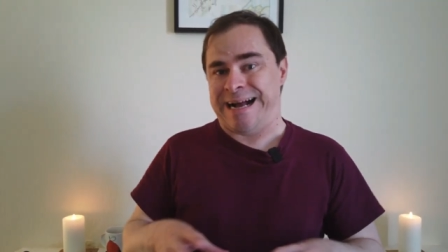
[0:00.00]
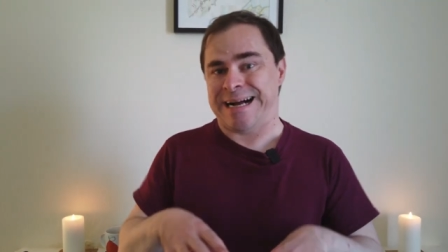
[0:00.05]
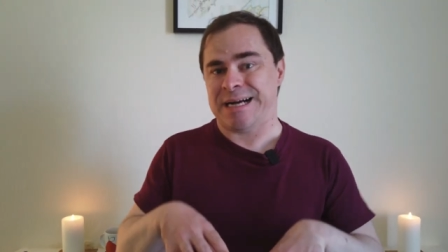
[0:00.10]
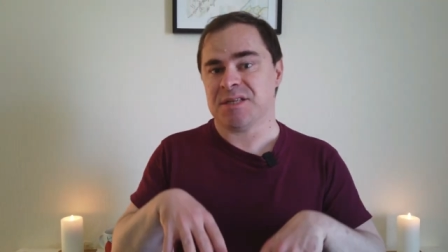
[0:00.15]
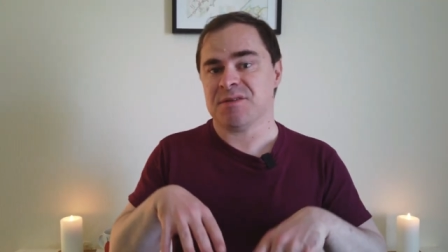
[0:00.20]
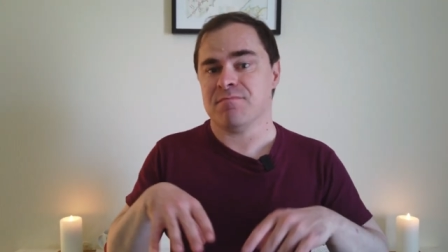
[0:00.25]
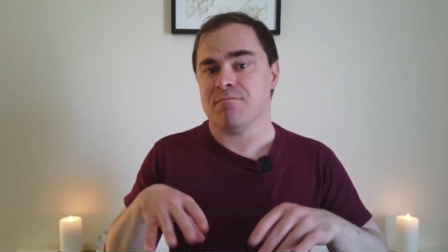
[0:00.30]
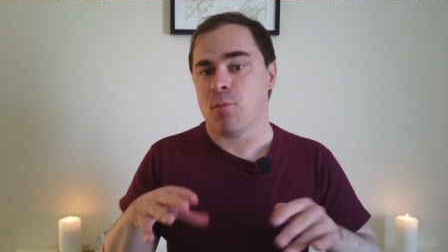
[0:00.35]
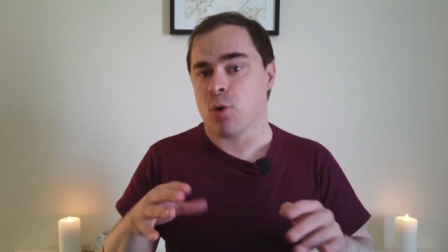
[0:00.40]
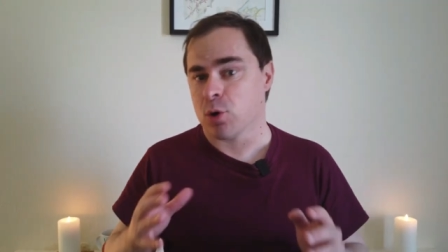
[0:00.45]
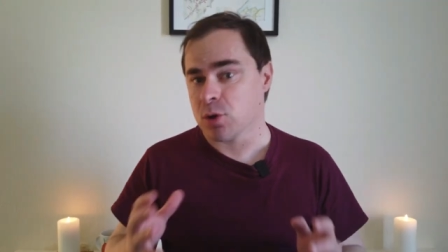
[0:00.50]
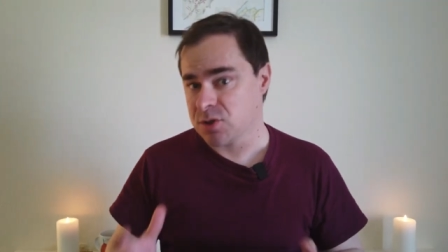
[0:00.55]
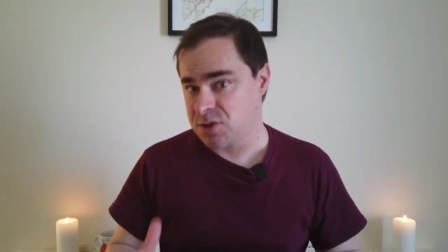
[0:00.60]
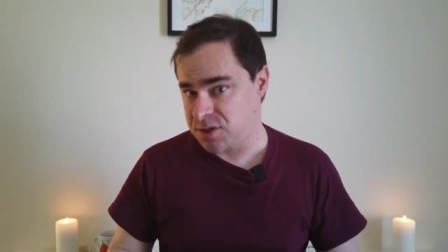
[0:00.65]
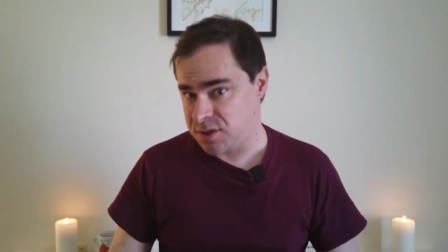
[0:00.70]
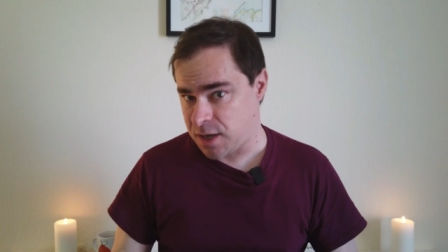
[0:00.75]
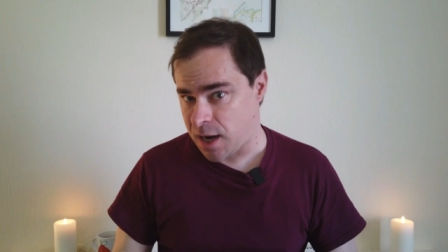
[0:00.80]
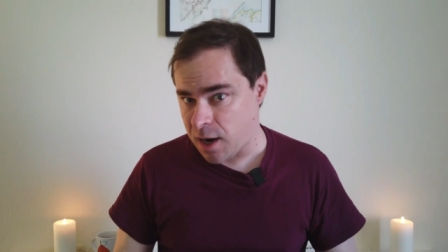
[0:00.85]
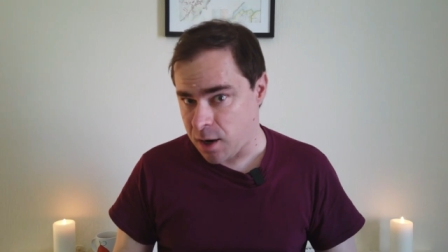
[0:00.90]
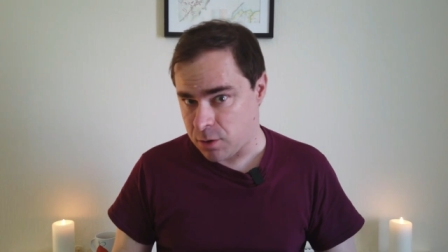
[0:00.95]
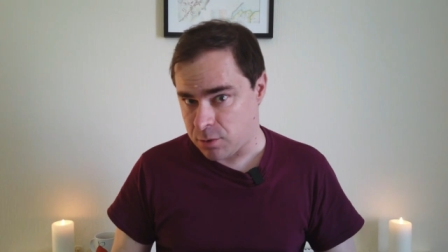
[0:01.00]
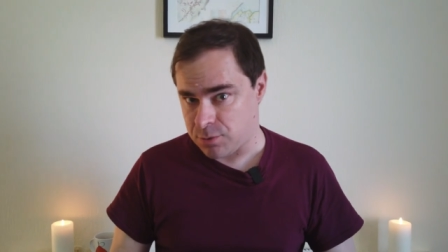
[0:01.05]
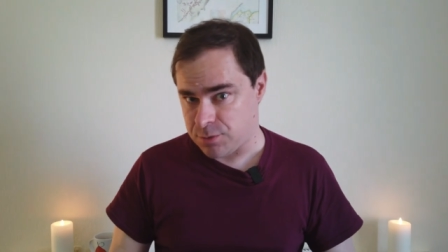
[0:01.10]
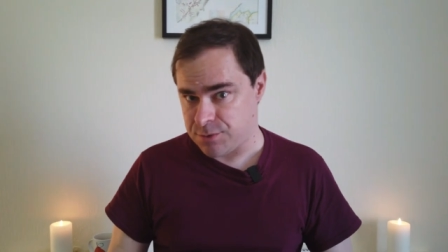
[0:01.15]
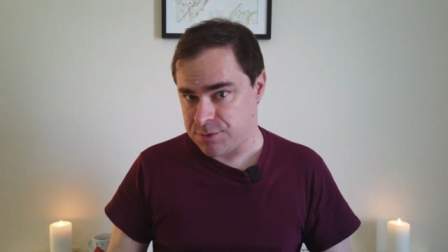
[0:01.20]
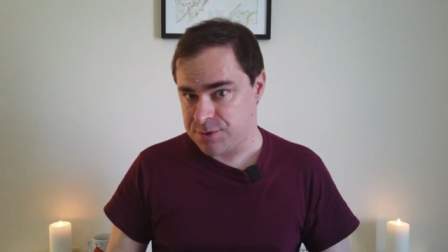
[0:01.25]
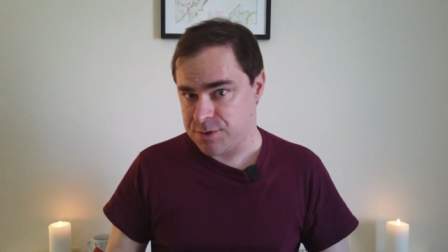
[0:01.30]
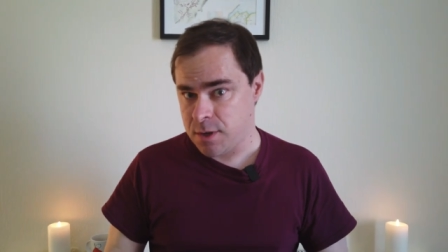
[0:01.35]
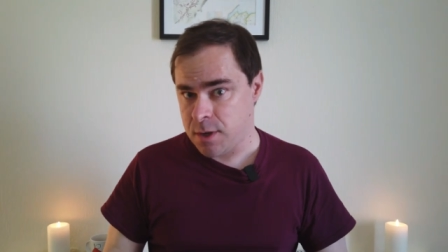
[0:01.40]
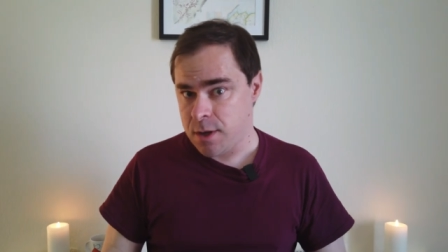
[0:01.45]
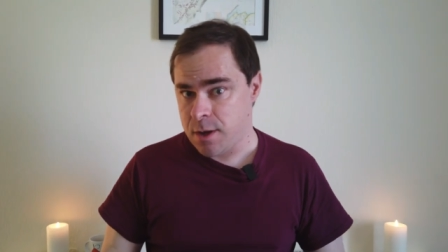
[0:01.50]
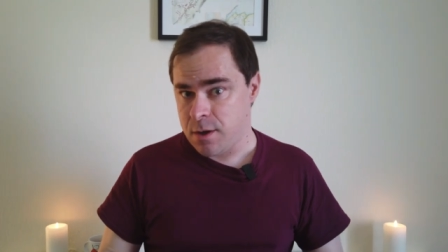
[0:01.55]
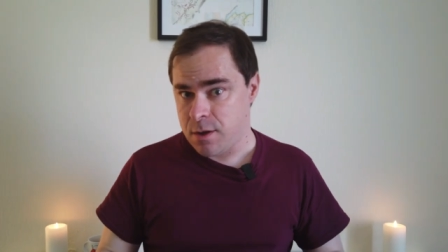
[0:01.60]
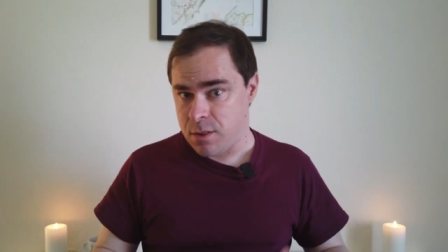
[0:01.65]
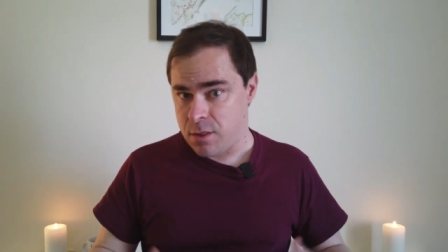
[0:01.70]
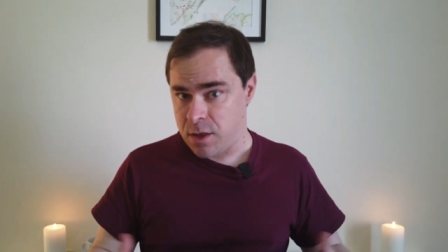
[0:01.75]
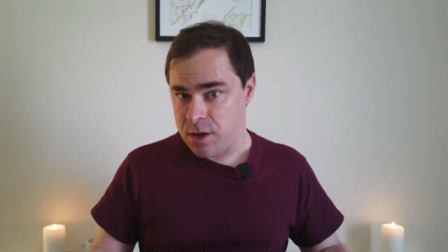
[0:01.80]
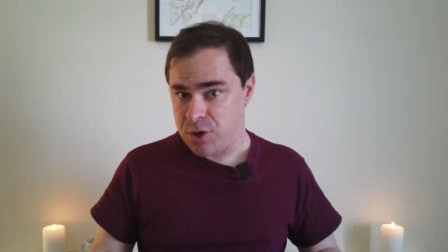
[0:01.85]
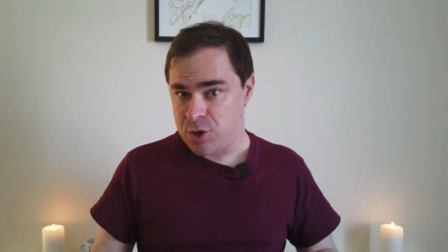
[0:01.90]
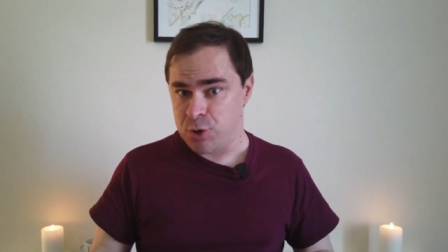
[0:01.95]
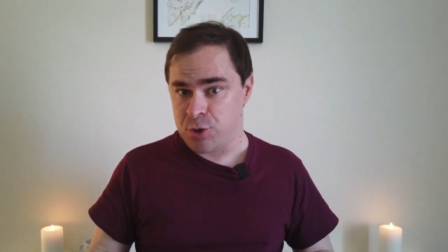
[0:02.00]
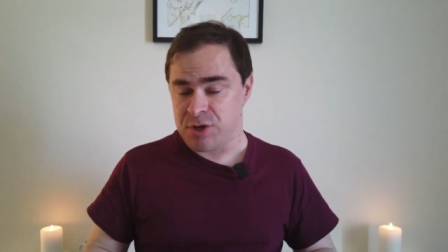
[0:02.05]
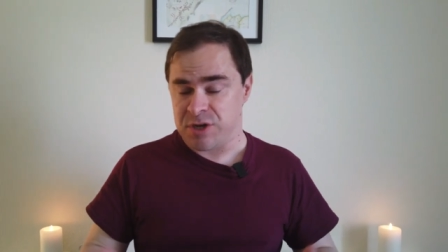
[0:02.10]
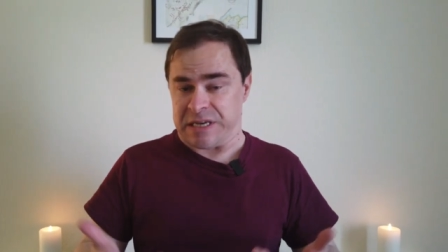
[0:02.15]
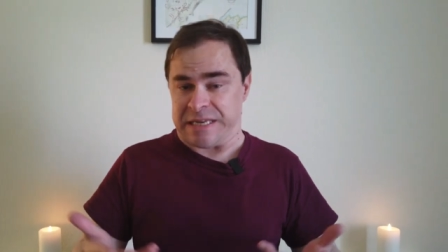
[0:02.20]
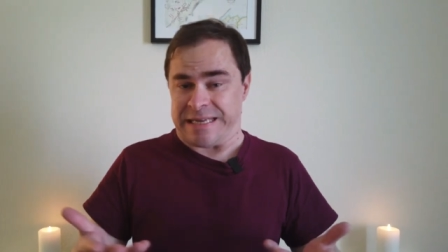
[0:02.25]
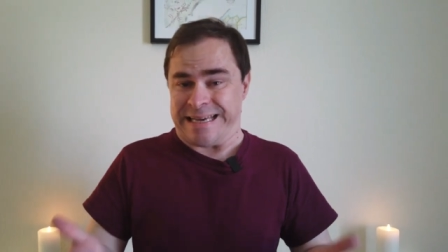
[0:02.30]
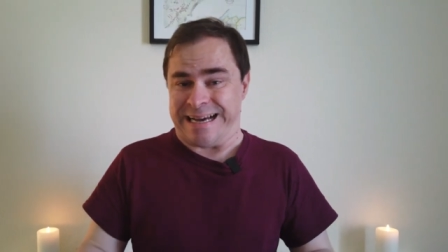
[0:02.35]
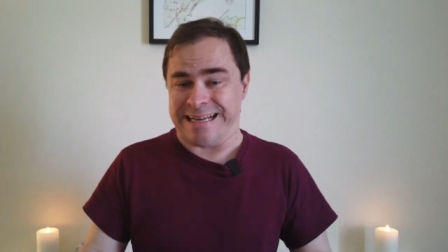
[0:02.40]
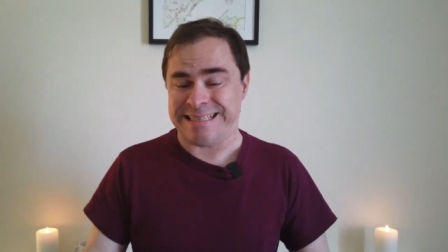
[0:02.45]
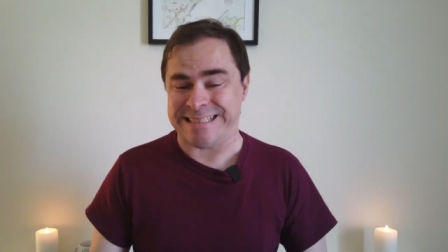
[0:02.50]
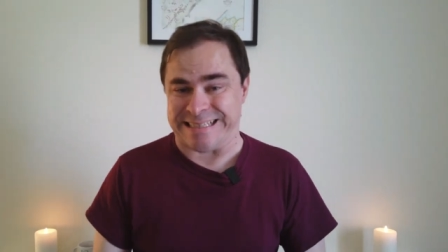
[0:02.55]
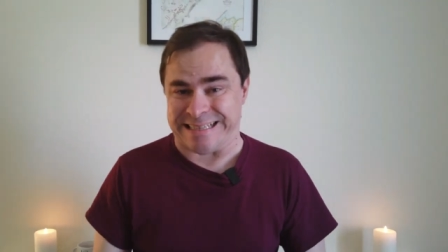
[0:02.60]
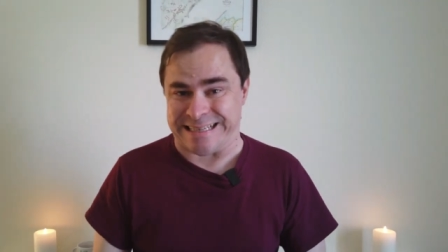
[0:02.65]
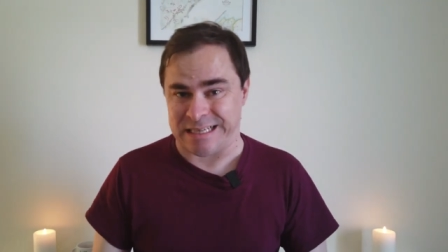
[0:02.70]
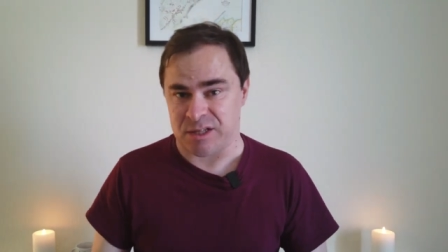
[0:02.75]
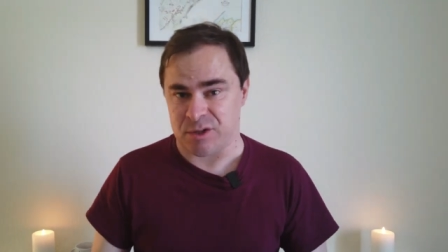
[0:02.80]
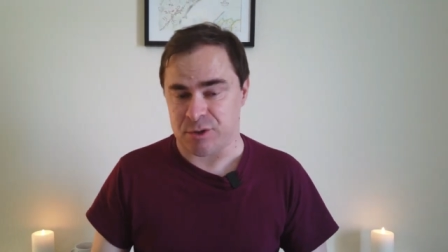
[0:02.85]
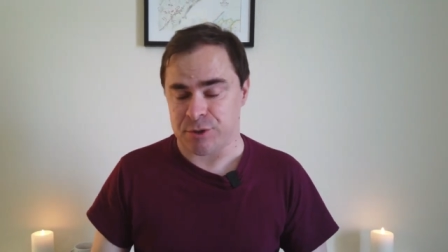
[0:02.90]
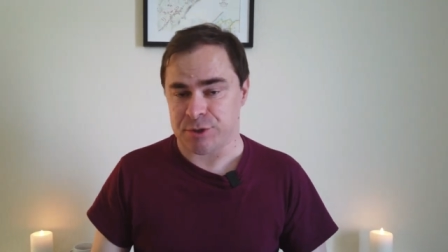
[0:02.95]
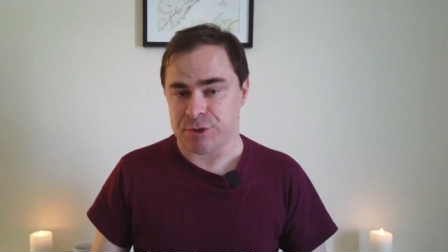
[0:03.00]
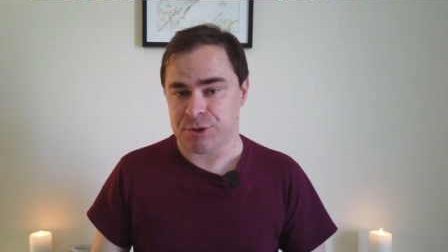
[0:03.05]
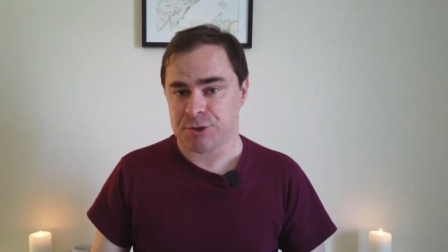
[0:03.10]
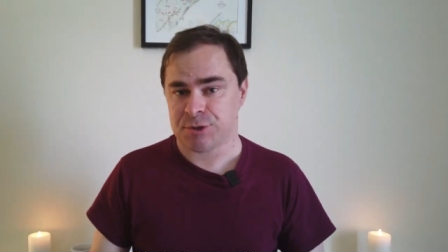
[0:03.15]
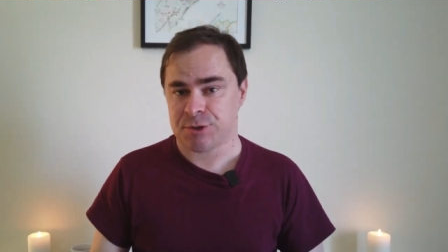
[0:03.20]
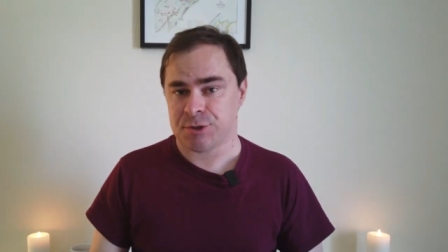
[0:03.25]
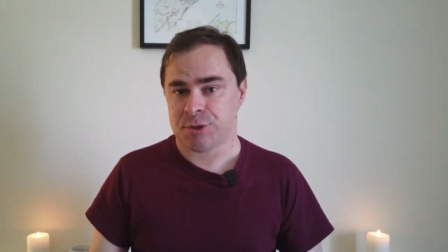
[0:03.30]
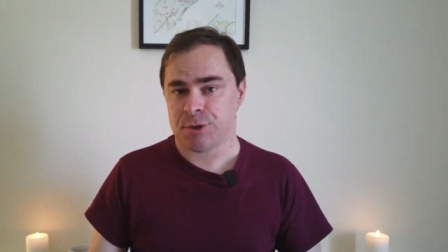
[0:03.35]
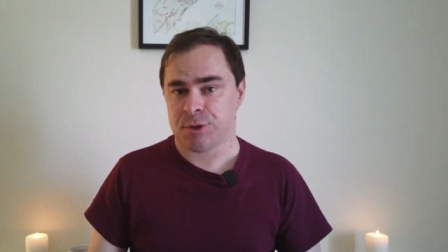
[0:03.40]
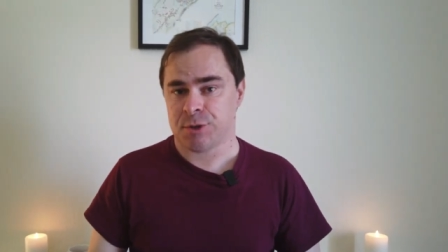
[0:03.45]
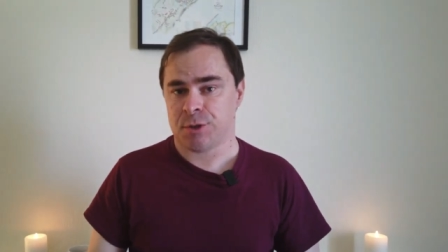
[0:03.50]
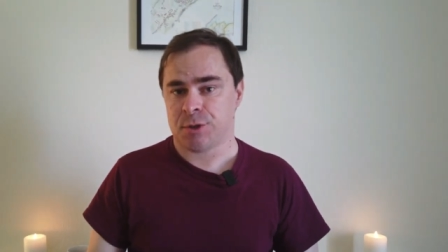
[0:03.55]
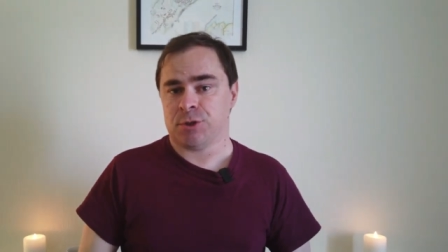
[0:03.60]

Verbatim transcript: has more sounds than you can get in English.